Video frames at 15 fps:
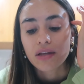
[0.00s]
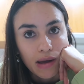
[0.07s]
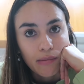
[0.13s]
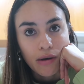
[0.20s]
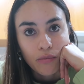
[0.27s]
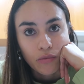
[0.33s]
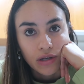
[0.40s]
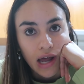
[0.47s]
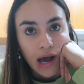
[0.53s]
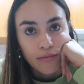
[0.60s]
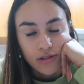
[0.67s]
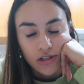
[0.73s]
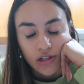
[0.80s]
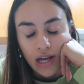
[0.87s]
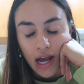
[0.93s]
My mum would
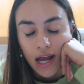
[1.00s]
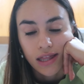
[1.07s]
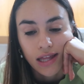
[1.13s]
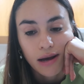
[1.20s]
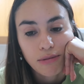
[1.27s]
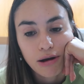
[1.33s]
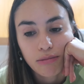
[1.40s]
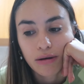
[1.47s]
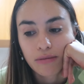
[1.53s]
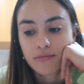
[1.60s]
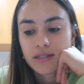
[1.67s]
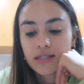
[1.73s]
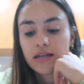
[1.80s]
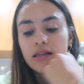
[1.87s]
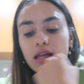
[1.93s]
absolutely hate that. My
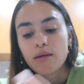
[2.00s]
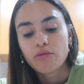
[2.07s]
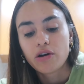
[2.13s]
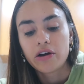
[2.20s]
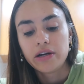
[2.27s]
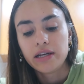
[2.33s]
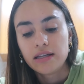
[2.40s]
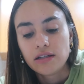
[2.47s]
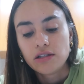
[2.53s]
mum's a librarian